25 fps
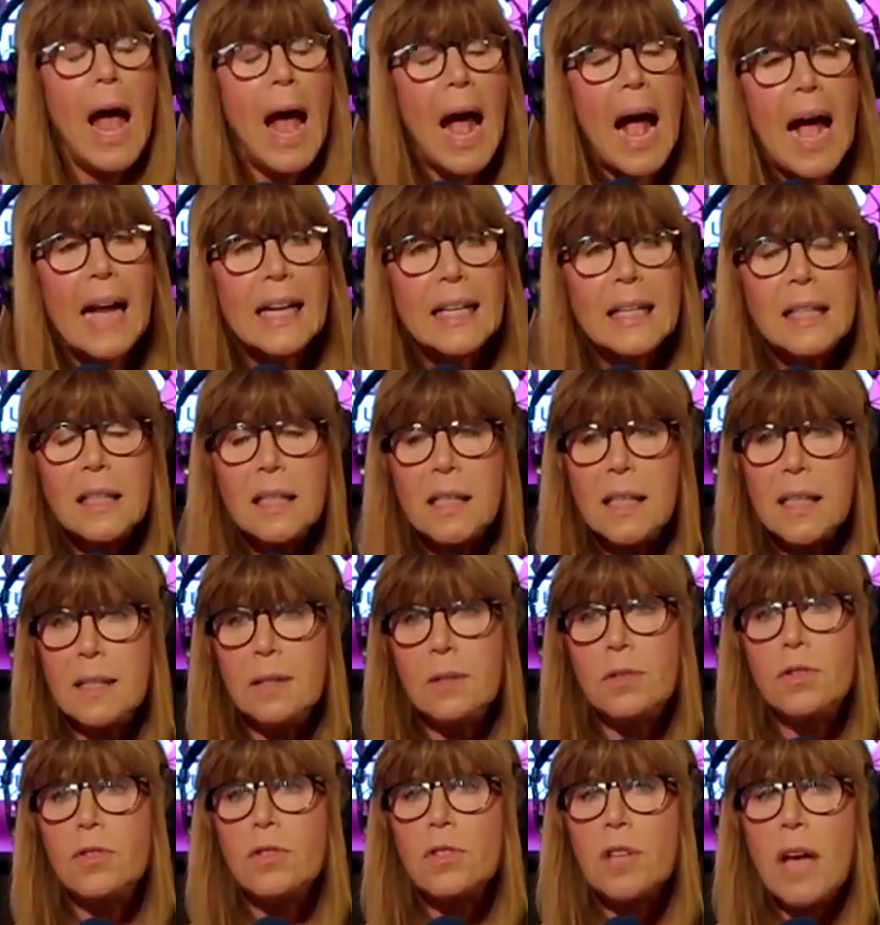and it
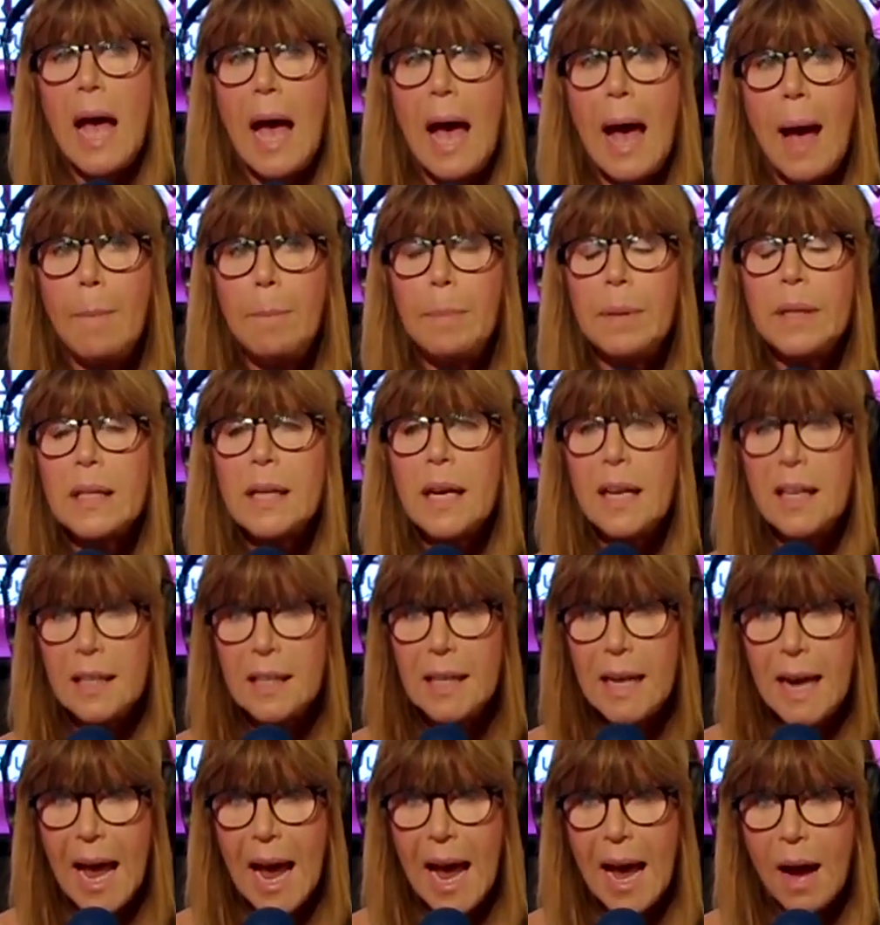needs to happen
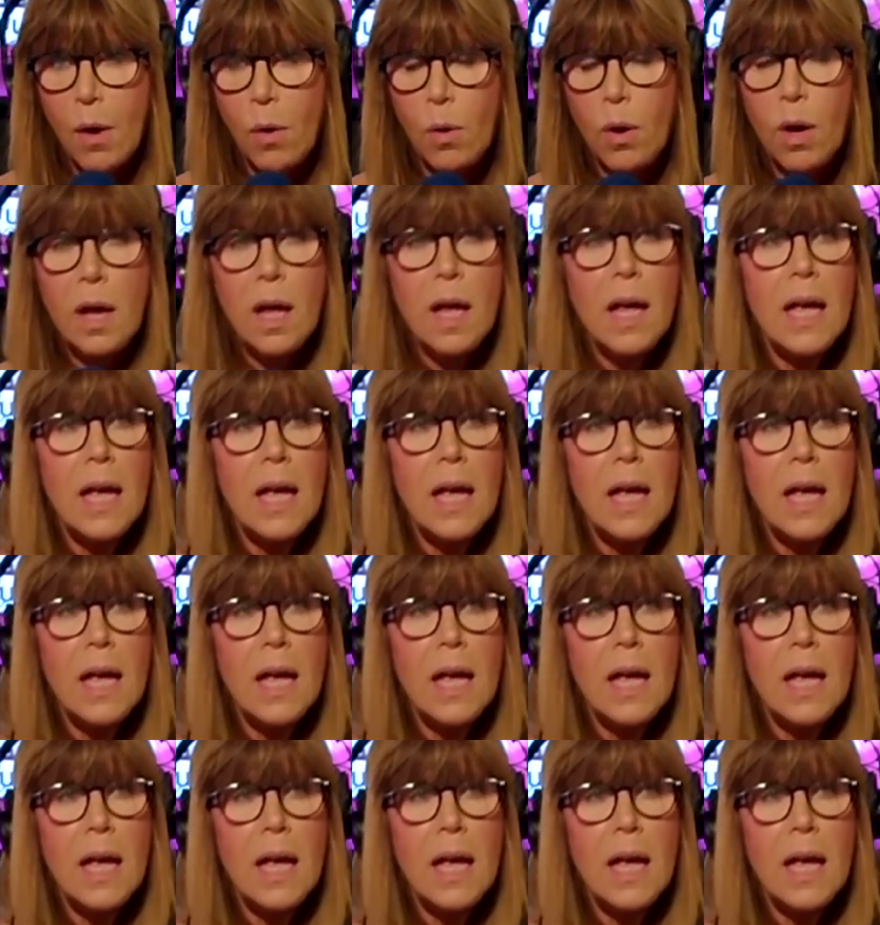now.